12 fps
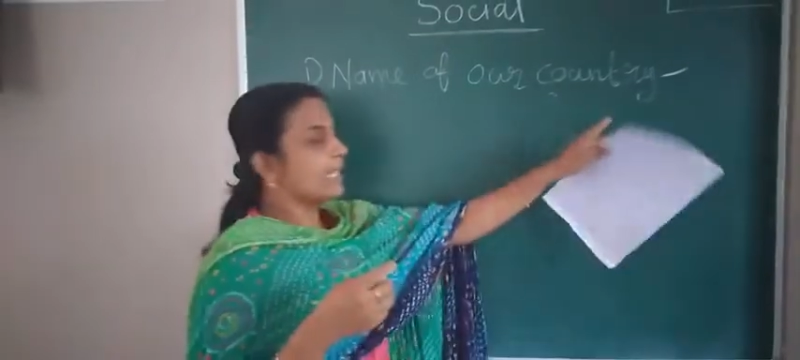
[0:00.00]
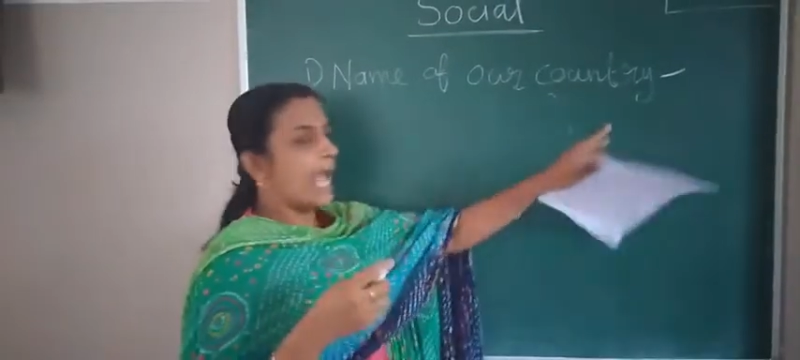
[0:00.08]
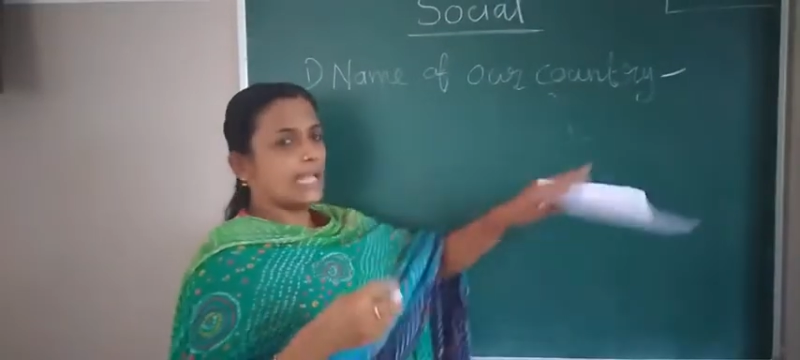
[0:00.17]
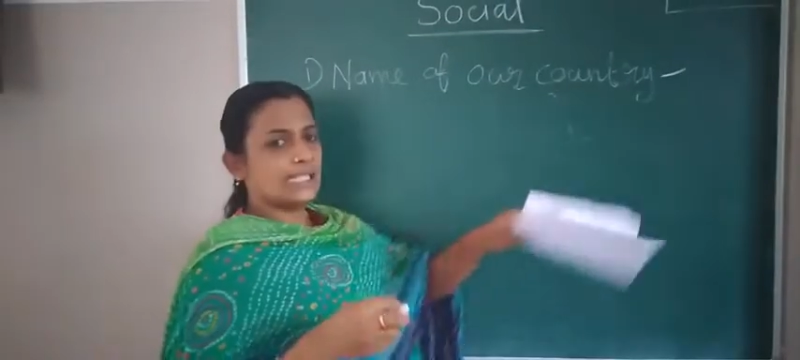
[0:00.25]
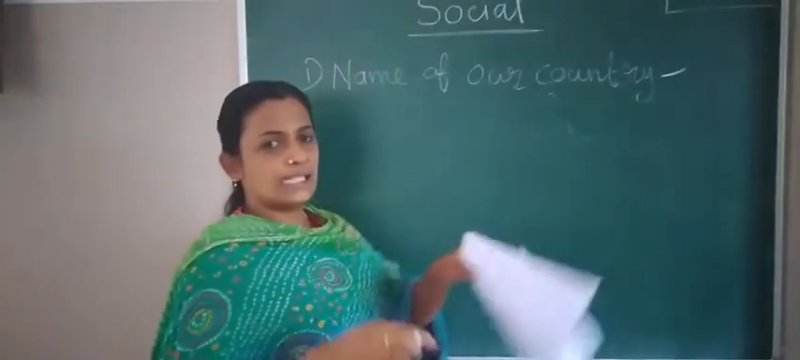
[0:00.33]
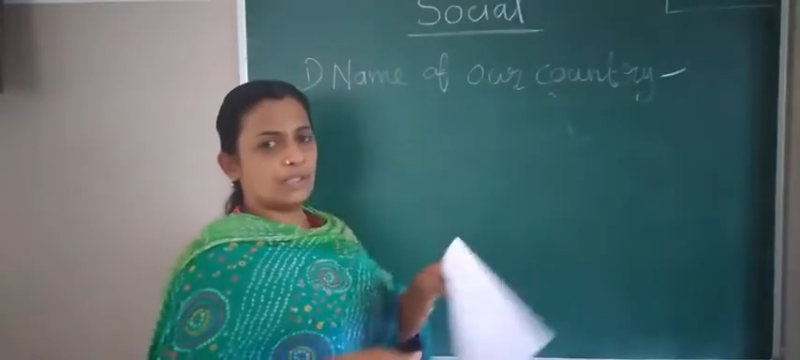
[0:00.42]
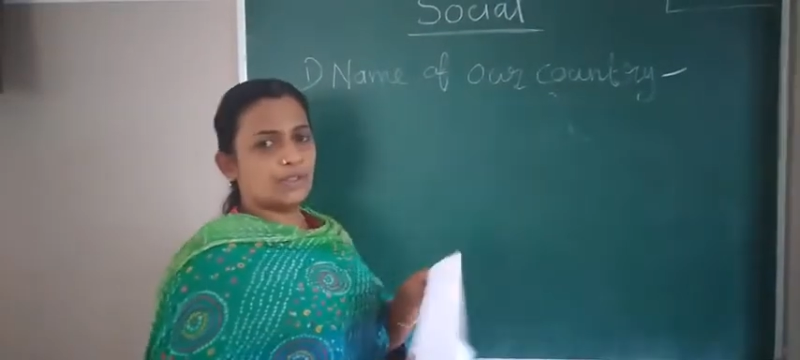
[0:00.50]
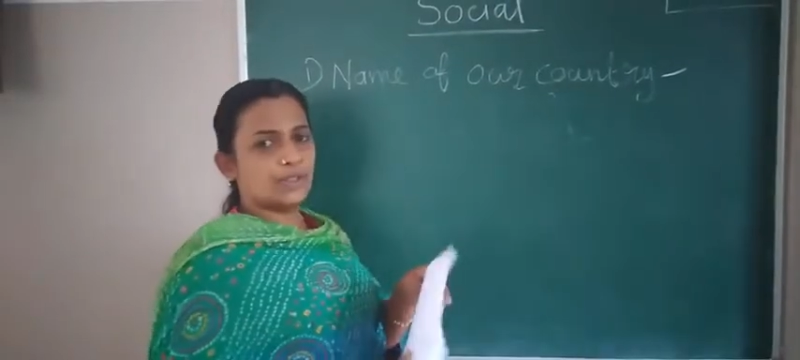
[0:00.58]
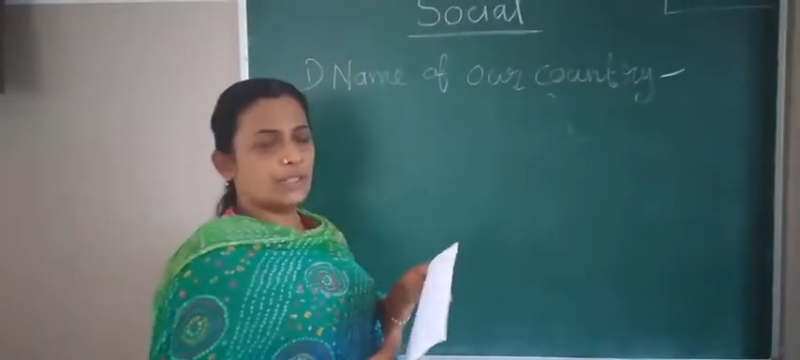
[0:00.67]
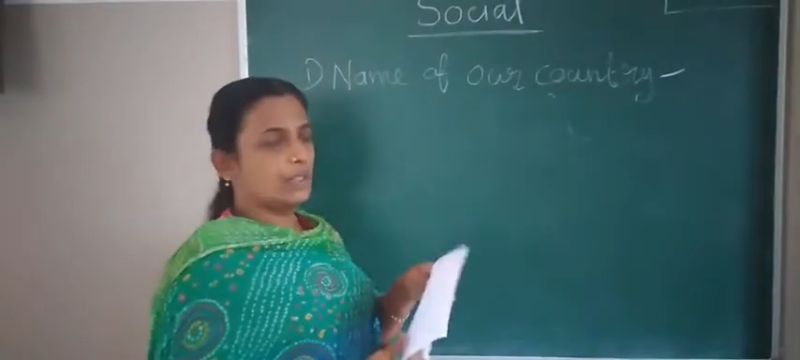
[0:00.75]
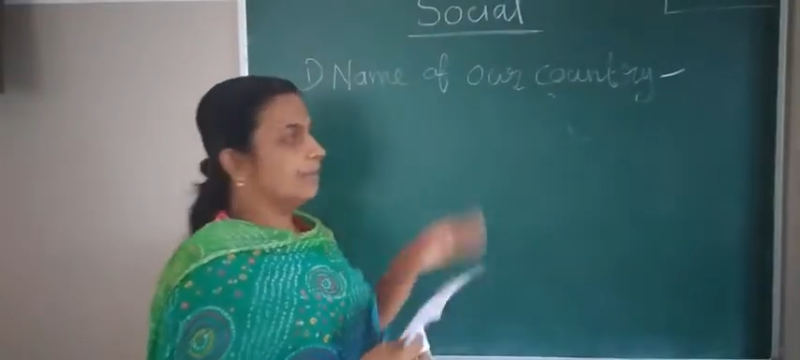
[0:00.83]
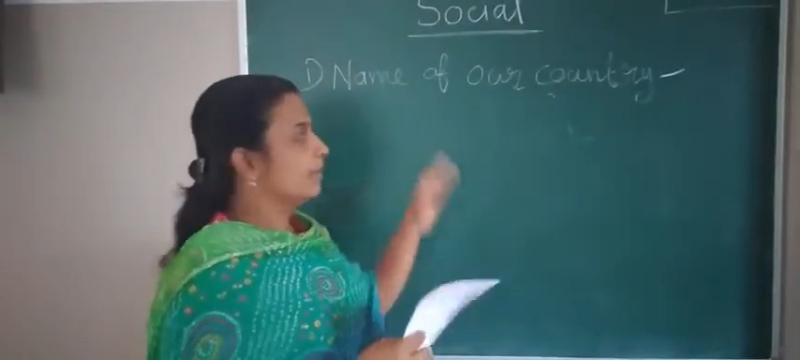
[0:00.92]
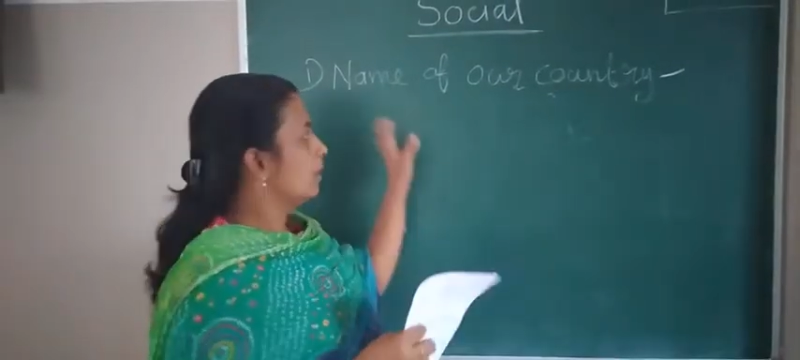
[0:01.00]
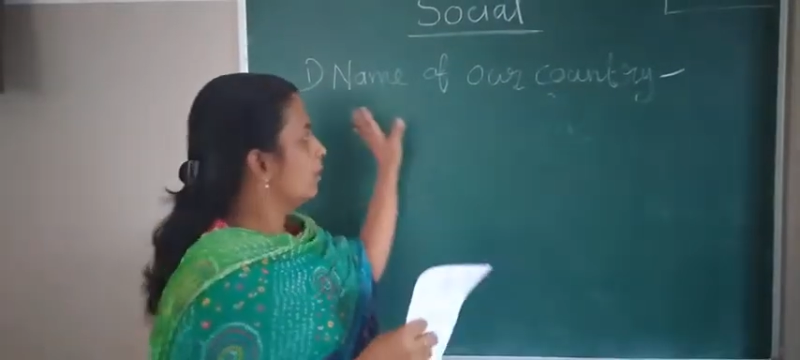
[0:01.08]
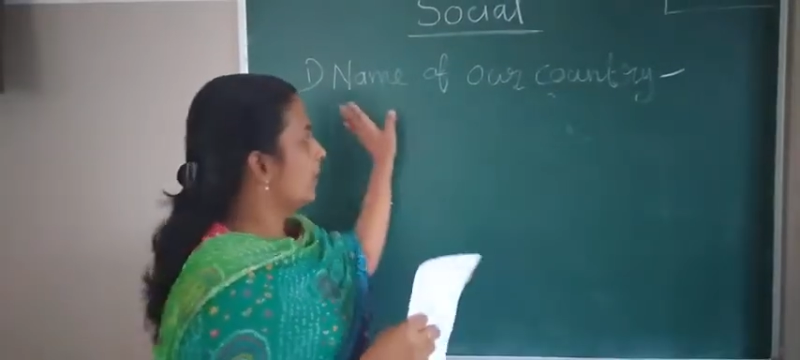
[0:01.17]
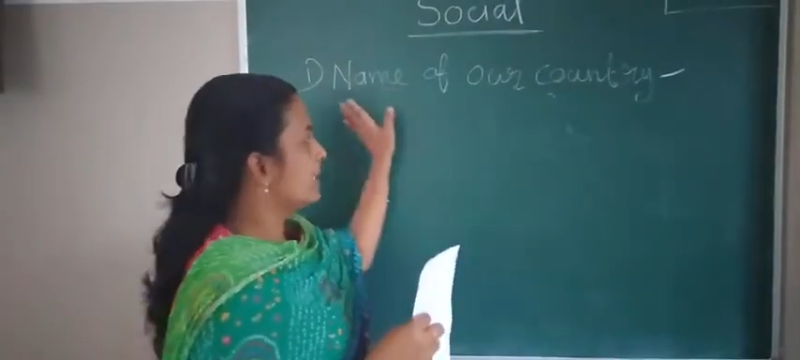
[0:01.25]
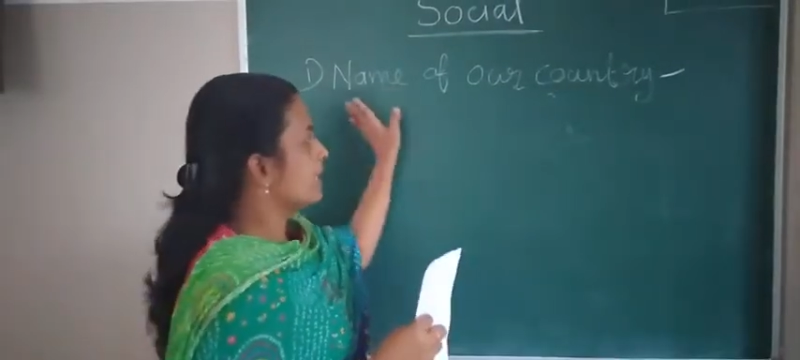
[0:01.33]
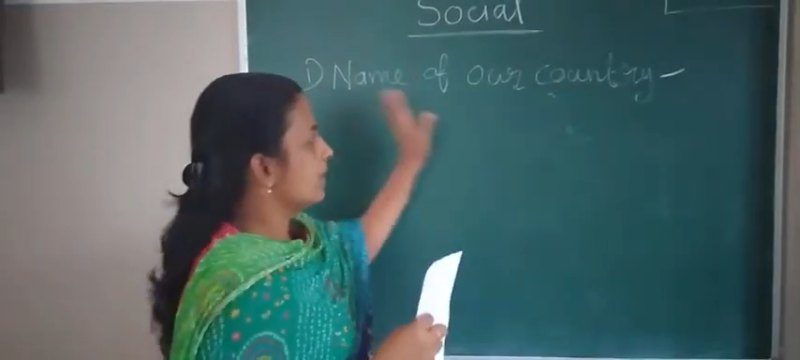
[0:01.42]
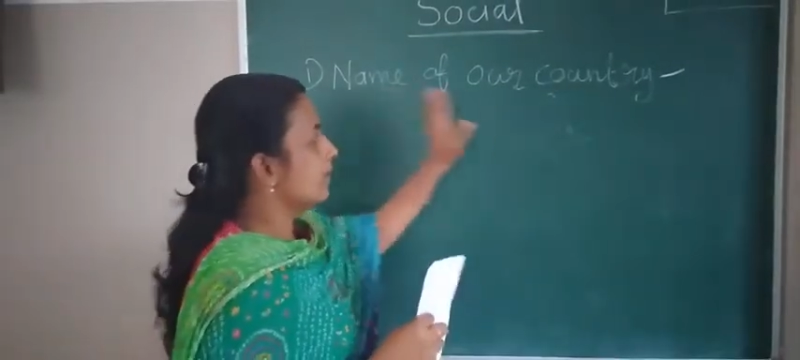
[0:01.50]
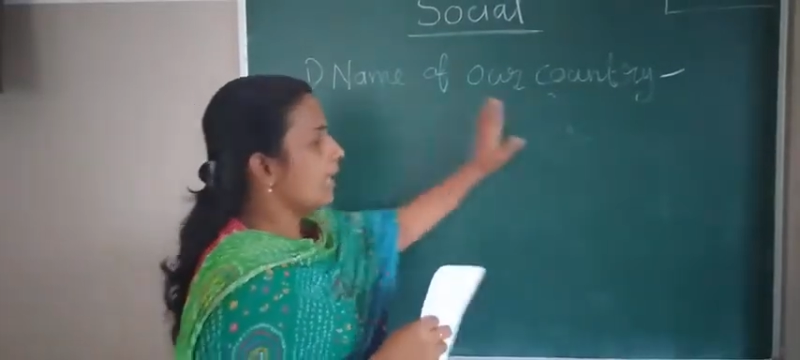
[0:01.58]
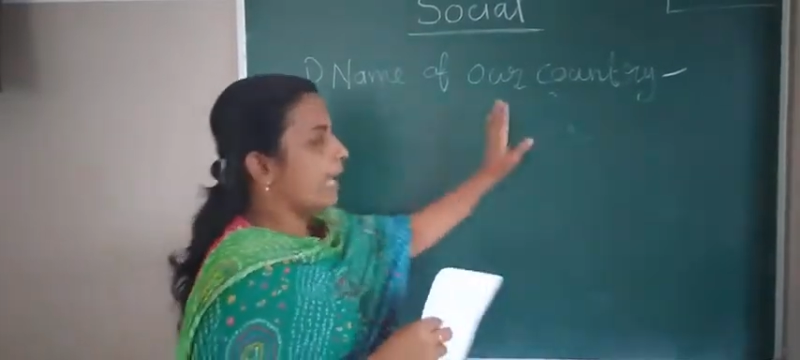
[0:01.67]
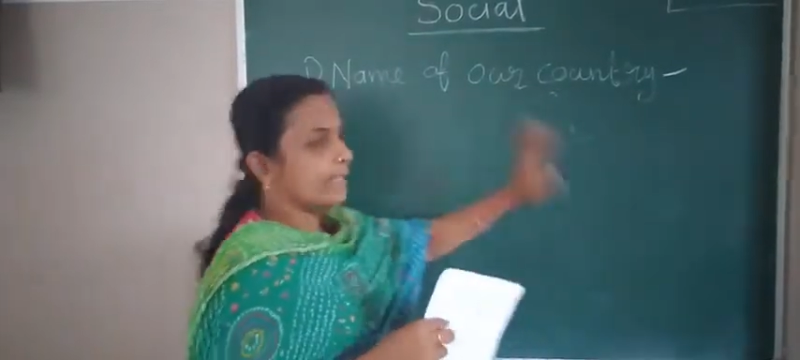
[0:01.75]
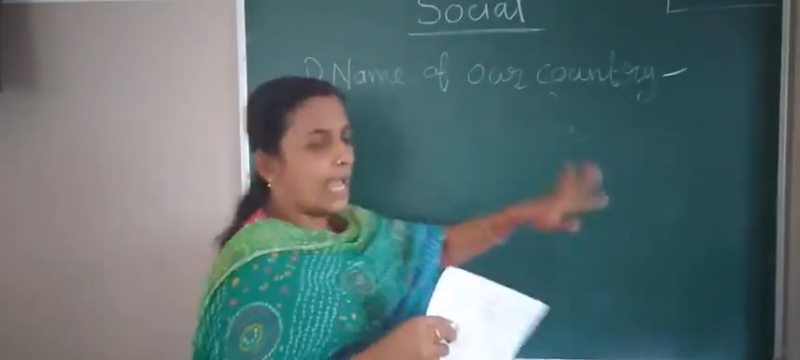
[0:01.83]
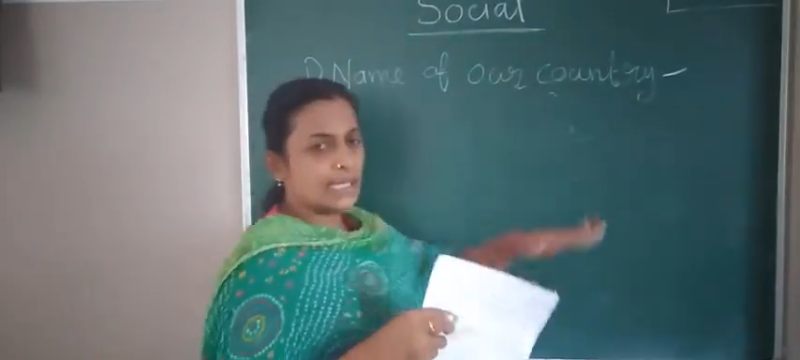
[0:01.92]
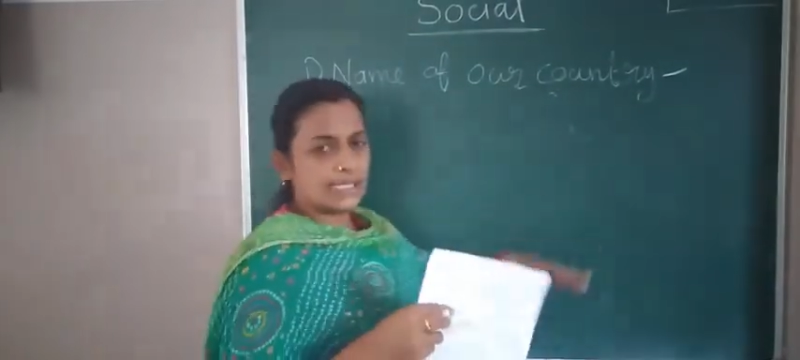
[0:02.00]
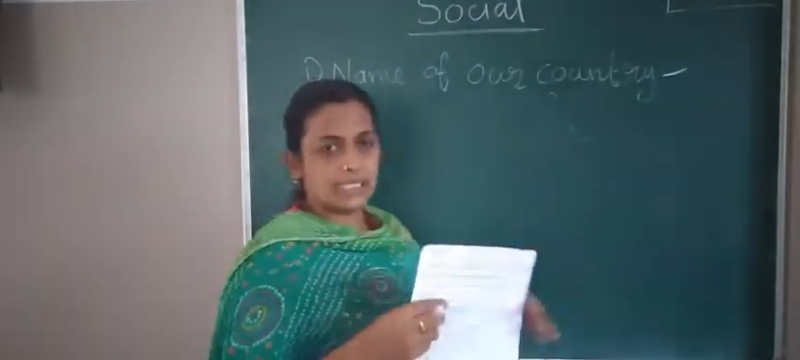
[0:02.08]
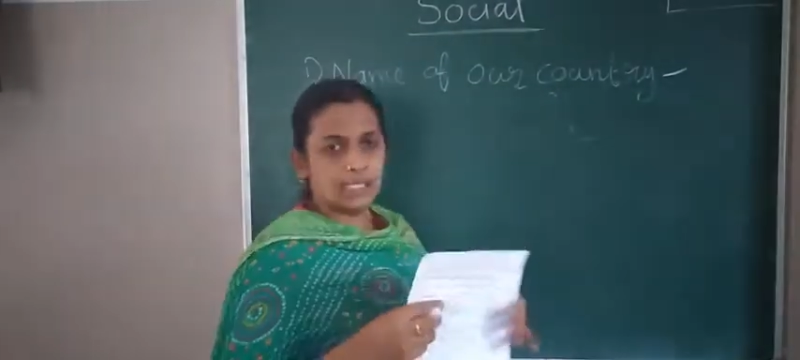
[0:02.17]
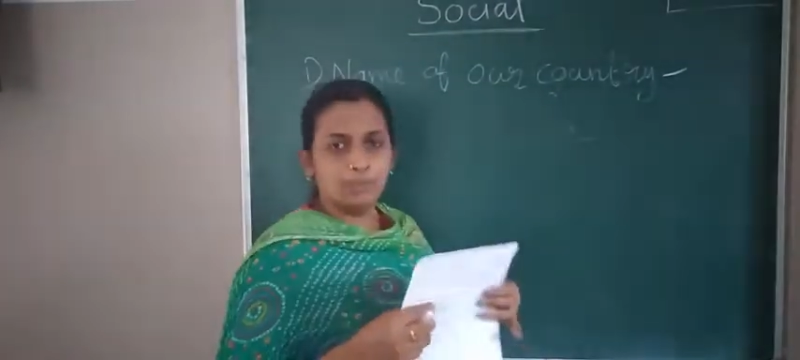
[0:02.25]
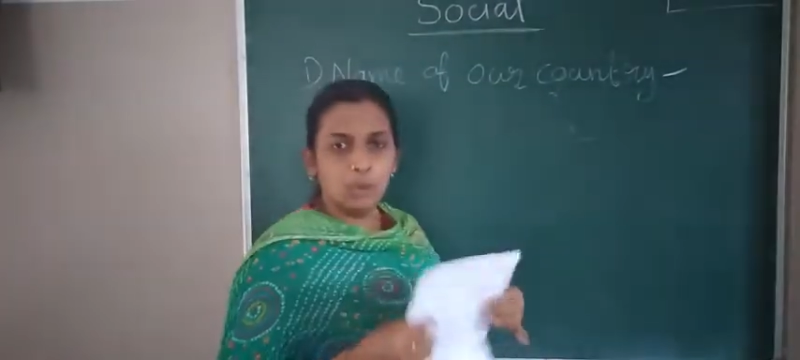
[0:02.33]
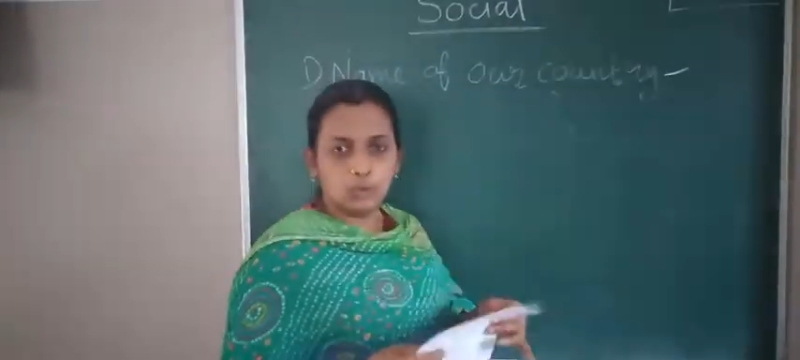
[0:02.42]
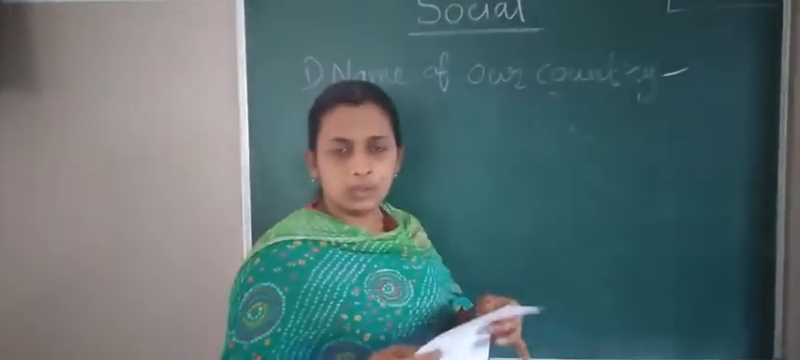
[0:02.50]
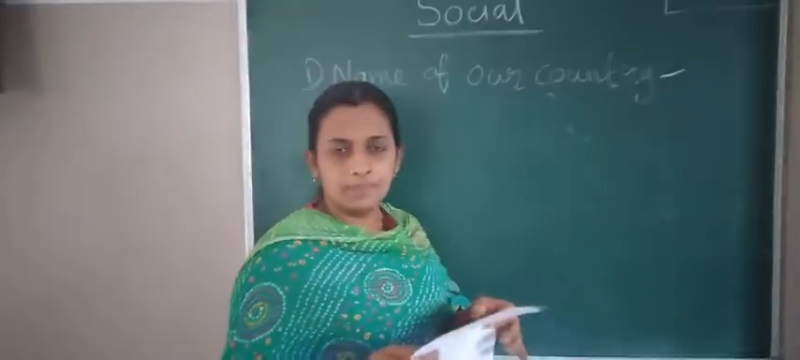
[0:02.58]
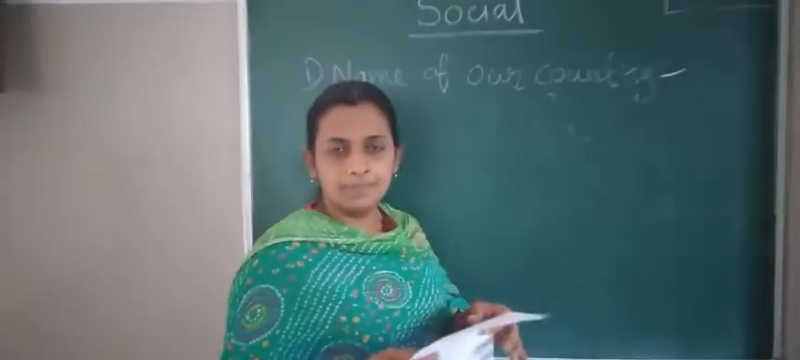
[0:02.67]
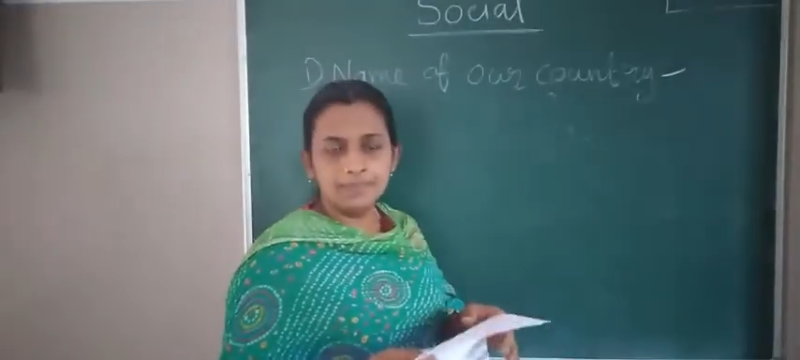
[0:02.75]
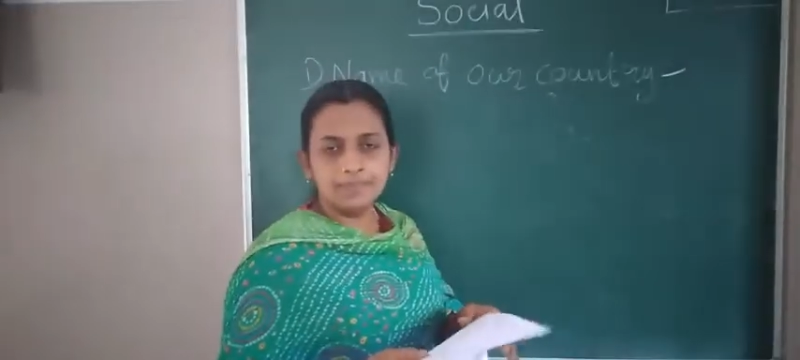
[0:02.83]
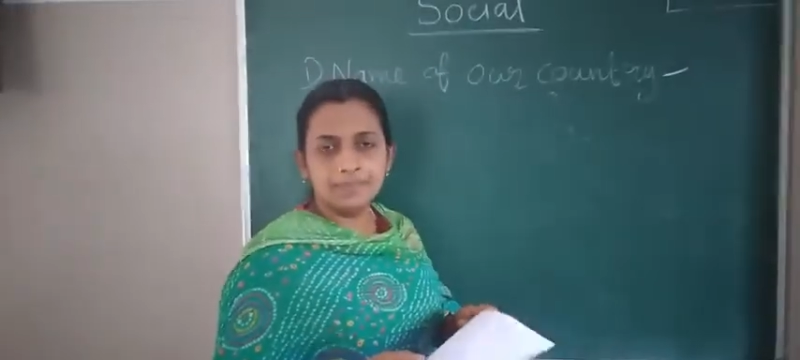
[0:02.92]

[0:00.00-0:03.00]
answer also, the question and answer both.